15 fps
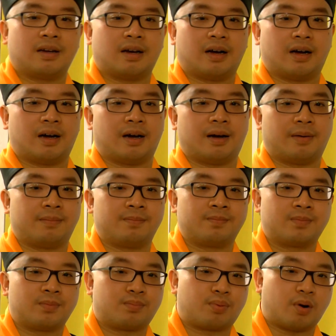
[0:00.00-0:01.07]

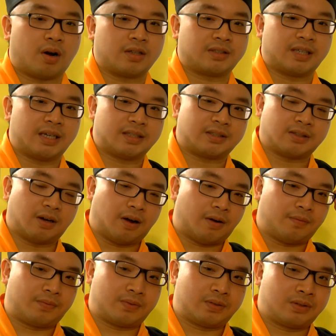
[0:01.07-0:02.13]
process
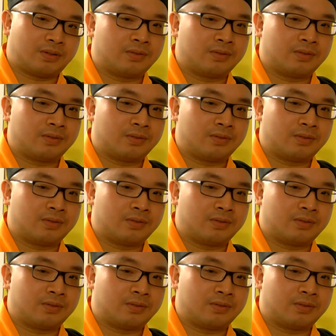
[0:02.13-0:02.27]
of